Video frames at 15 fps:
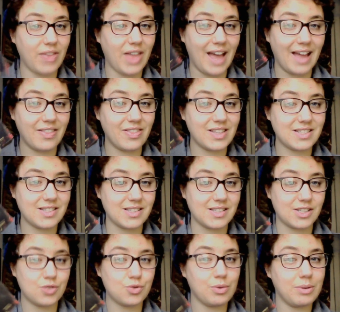that this
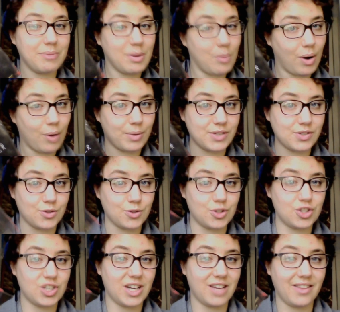is extremely well
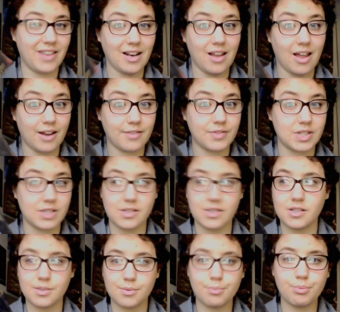researched and that a lot of this
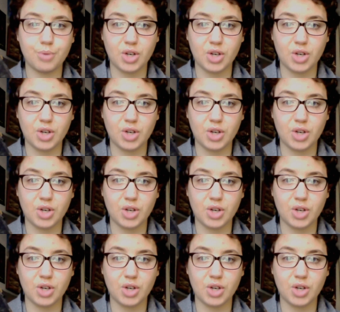is